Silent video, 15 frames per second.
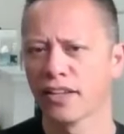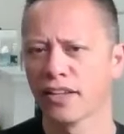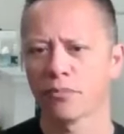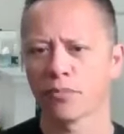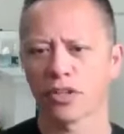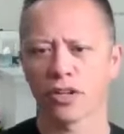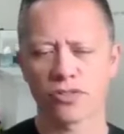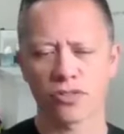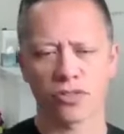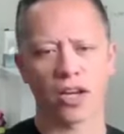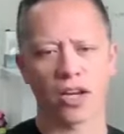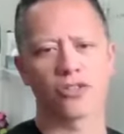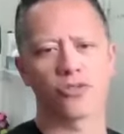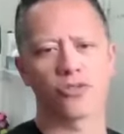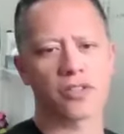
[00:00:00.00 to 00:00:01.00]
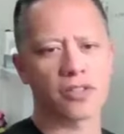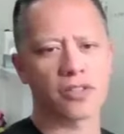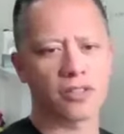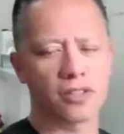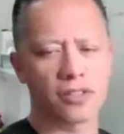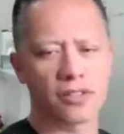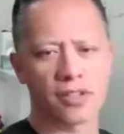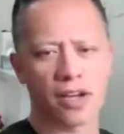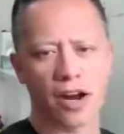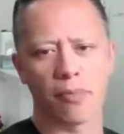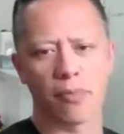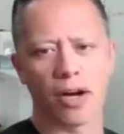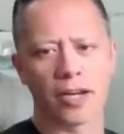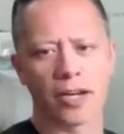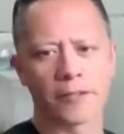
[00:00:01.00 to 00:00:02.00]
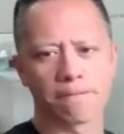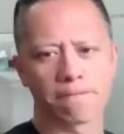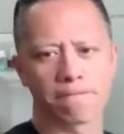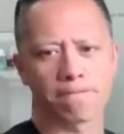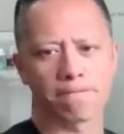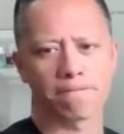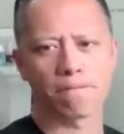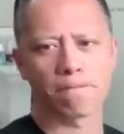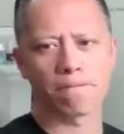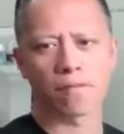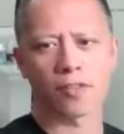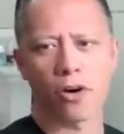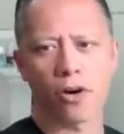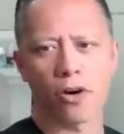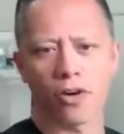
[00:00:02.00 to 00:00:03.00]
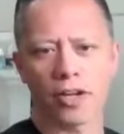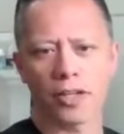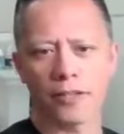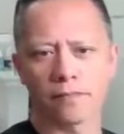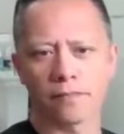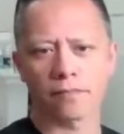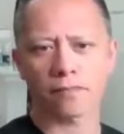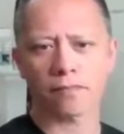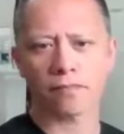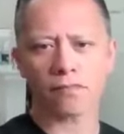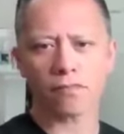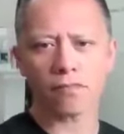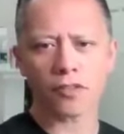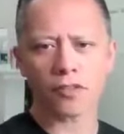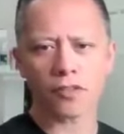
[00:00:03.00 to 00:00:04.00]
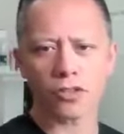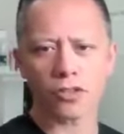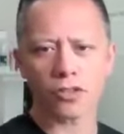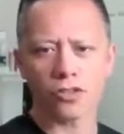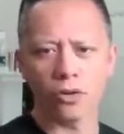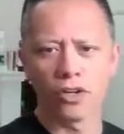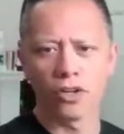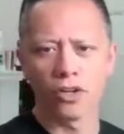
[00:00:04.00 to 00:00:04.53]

because they're not addressing the entire body. All right. So